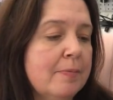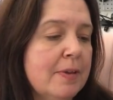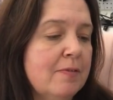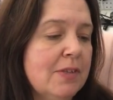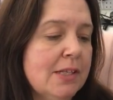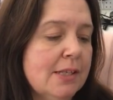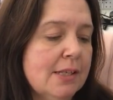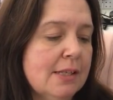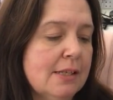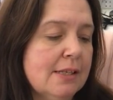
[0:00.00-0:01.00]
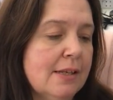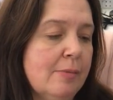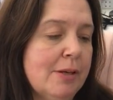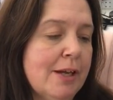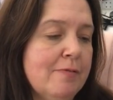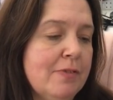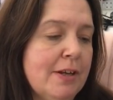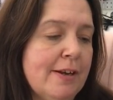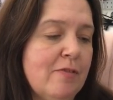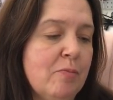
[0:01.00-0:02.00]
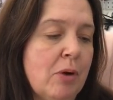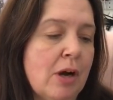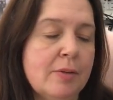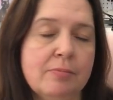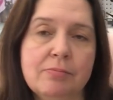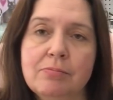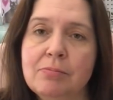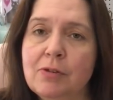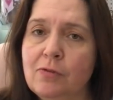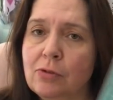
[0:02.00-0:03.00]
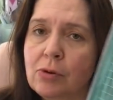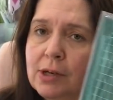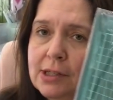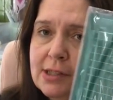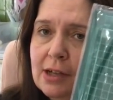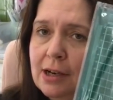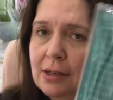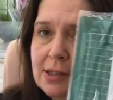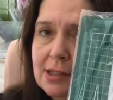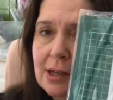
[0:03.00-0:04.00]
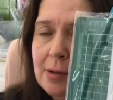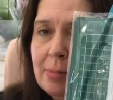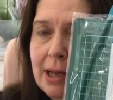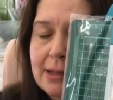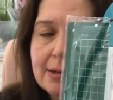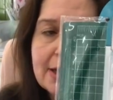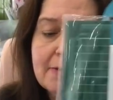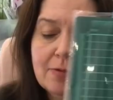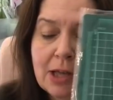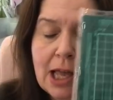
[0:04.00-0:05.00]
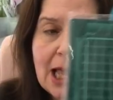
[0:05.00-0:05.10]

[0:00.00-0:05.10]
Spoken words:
if this is the same knife that I've bought before, it's not a bad knife.